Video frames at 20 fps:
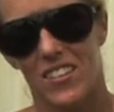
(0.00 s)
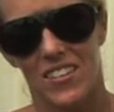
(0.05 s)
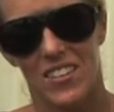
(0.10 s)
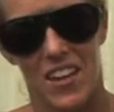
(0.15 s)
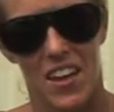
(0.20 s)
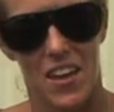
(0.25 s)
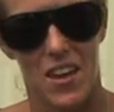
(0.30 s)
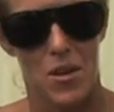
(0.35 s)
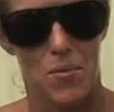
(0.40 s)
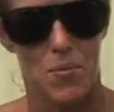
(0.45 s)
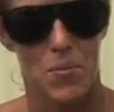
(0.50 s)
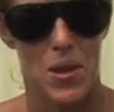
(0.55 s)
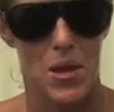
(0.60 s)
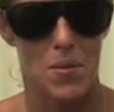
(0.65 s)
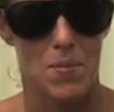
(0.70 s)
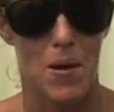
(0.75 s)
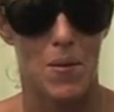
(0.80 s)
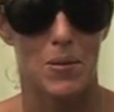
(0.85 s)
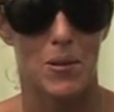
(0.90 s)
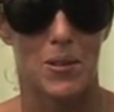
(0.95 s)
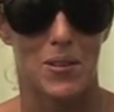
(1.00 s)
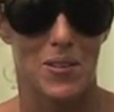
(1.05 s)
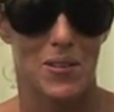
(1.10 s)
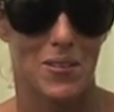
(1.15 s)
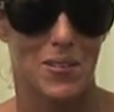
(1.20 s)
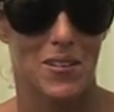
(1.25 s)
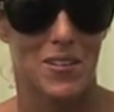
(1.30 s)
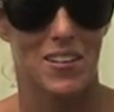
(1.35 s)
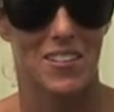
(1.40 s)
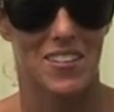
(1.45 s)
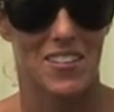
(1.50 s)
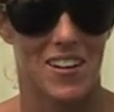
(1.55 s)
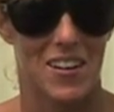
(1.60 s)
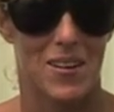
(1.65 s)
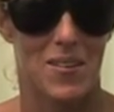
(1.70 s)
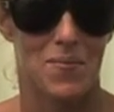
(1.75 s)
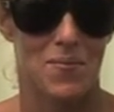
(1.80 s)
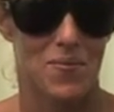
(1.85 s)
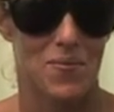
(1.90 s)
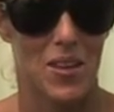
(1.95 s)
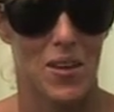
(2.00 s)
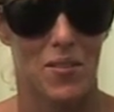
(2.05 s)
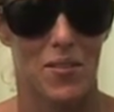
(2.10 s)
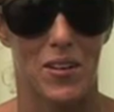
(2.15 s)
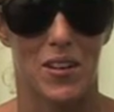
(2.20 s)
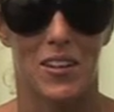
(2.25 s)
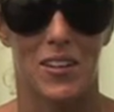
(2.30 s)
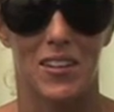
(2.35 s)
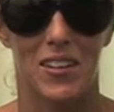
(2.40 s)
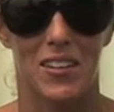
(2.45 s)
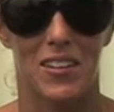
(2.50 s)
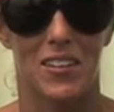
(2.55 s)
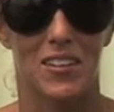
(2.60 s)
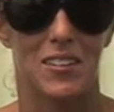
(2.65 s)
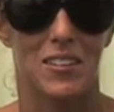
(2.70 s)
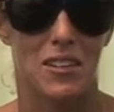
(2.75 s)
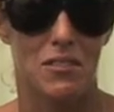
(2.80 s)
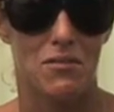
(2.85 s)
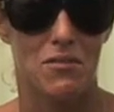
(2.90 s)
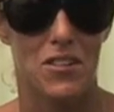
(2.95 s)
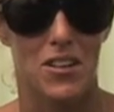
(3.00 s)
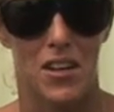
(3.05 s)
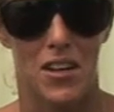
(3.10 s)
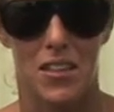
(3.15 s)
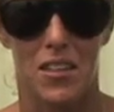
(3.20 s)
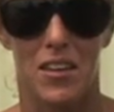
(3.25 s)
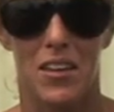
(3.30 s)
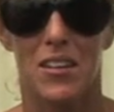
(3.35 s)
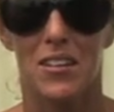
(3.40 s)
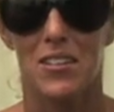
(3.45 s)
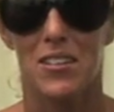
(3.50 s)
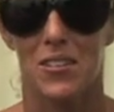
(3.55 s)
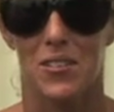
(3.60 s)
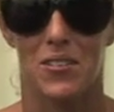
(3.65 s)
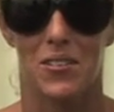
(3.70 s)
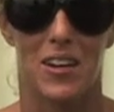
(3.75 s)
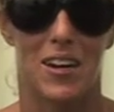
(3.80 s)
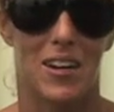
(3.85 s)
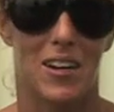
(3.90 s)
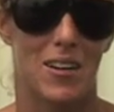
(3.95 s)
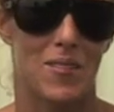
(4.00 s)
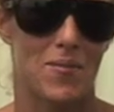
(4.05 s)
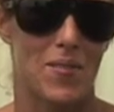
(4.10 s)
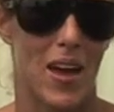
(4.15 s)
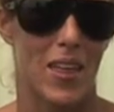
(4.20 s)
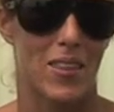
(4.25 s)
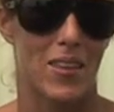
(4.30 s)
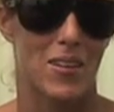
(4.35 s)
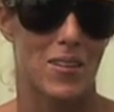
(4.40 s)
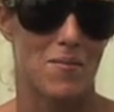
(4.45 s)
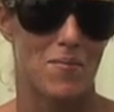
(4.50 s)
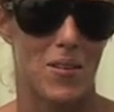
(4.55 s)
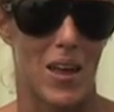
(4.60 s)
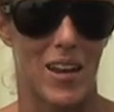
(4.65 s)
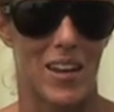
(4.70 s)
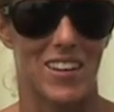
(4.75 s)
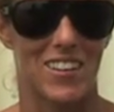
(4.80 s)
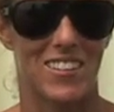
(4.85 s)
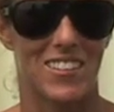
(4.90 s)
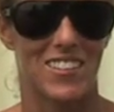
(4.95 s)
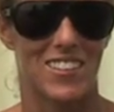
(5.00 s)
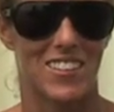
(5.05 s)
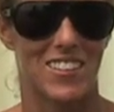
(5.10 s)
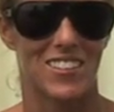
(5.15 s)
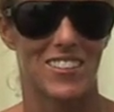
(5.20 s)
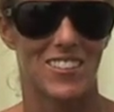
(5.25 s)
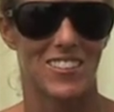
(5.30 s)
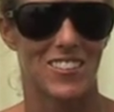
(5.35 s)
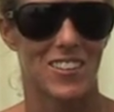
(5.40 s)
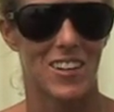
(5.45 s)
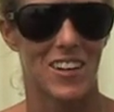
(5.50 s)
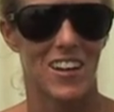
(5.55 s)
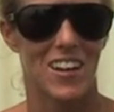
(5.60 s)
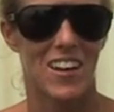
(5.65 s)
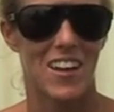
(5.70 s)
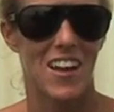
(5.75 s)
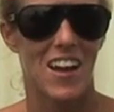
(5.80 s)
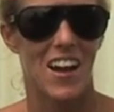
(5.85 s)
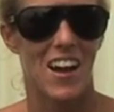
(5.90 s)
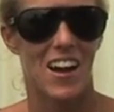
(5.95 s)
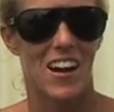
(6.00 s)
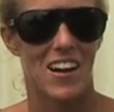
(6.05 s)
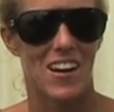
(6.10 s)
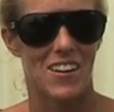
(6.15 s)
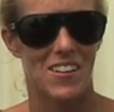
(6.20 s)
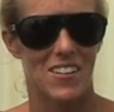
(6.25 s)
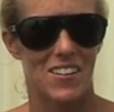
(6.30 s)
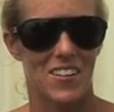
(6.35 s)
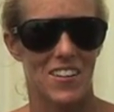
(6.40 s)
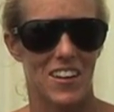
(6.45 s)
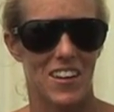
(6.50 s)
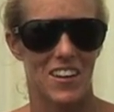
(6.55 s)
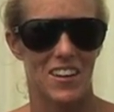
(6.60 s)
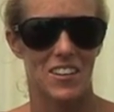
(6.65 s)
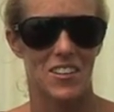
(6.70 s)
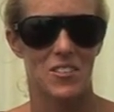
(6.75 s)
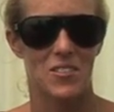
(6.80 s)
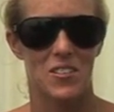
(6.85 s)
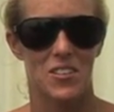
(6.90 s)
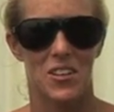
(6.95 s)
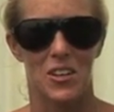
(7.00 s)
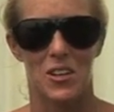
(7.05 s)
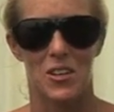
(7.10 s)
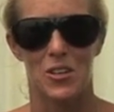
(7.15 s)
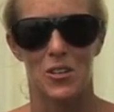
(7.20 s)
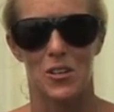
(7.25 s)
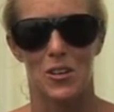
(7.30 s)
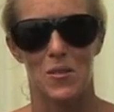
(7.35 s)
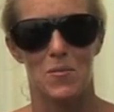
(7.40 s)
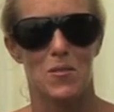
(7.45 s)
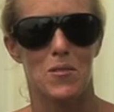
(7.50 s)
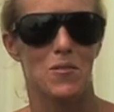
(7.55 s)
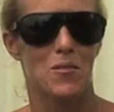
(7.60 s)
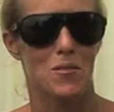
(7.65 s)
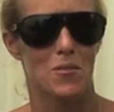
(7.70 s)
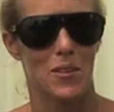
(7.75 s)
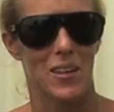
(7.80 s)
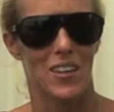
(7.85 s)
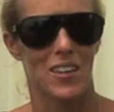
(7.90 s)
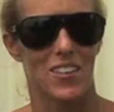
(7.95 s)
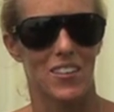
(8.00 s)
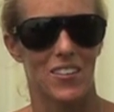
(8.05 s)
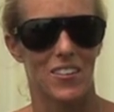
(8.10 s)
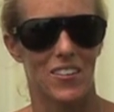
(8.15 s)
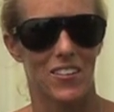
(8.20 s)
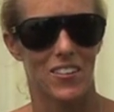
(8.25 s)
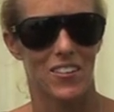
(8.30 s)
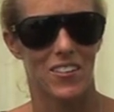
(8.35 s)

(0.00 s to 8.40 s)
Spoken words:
Yeah, being a mum on tour, it's definitely different, I think, to other competitors on tour. It is really enjoyable for me though,